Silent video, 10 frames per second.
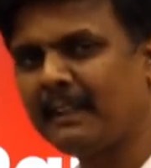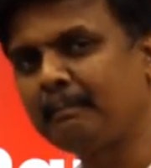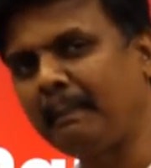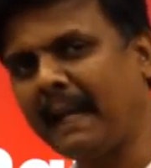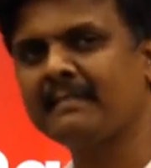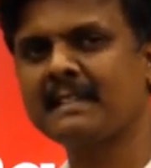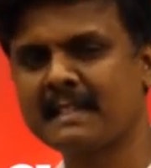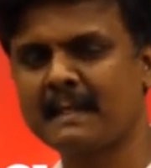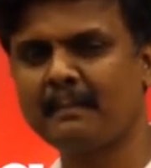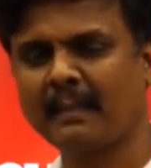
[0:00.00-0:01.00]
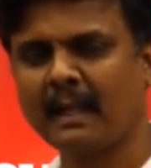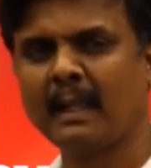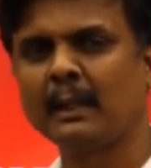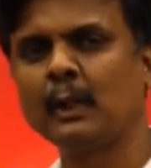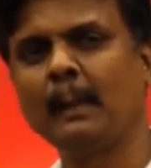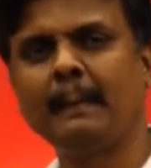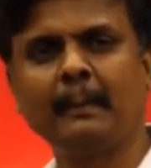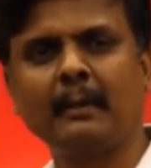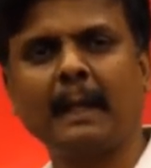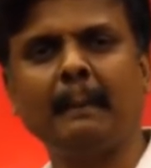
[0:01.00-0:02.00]
With PEG system, you will be
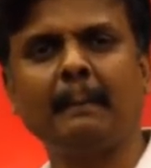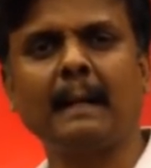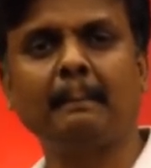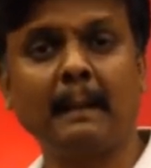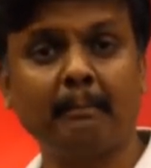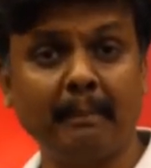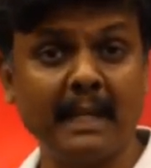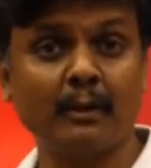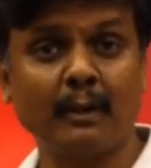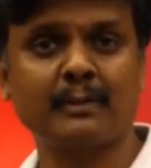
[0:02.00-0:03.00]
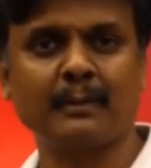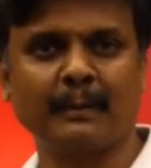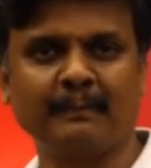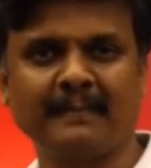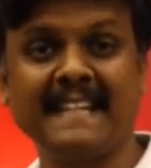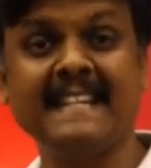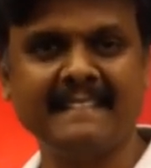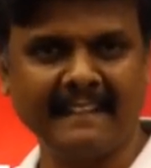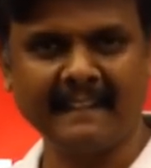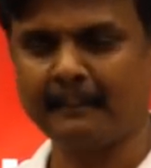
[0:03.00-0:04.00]
able to remember a big page also
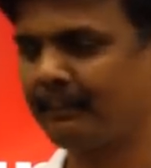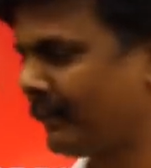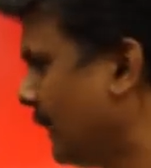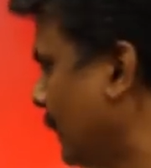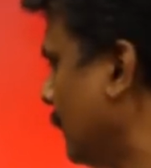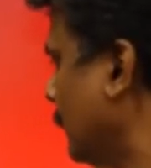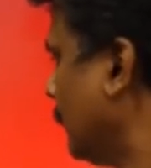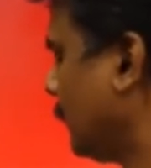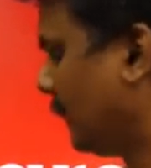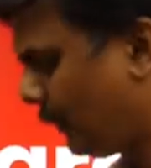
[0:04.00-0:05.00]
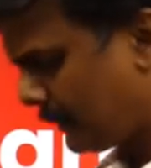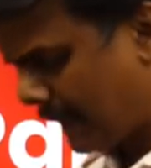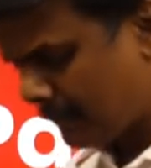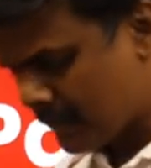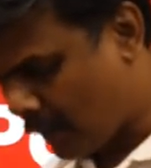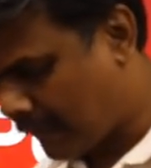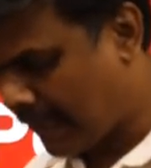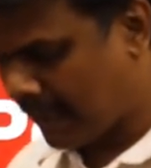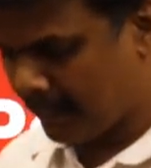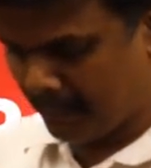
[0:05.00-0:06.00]
easily. Now tables, how
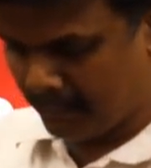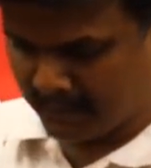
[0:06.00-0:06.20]
can I remember